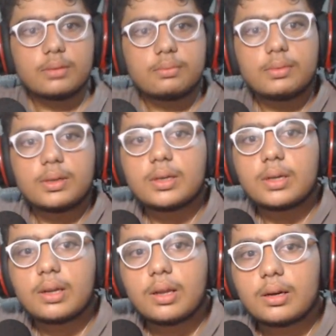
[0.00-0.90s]
my
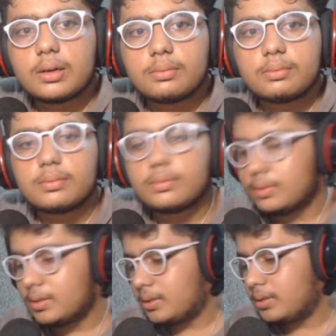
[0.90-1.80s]
alarm.
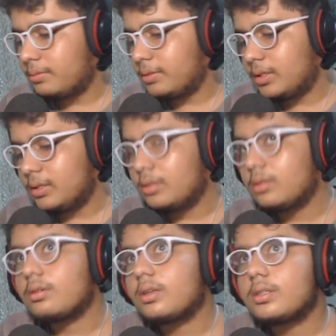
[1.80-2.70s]
With this
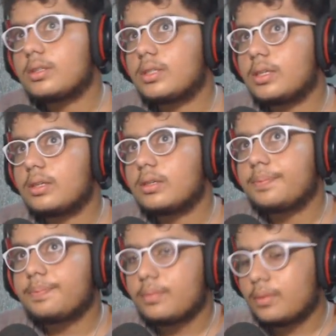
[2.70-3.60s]
you can say
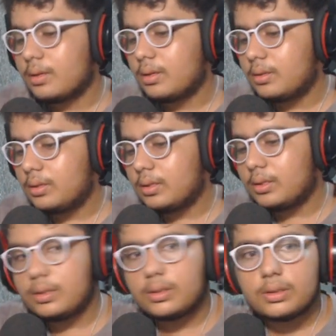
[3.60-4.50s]
that
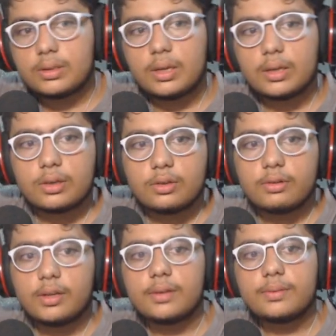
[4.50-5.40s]
it is like 12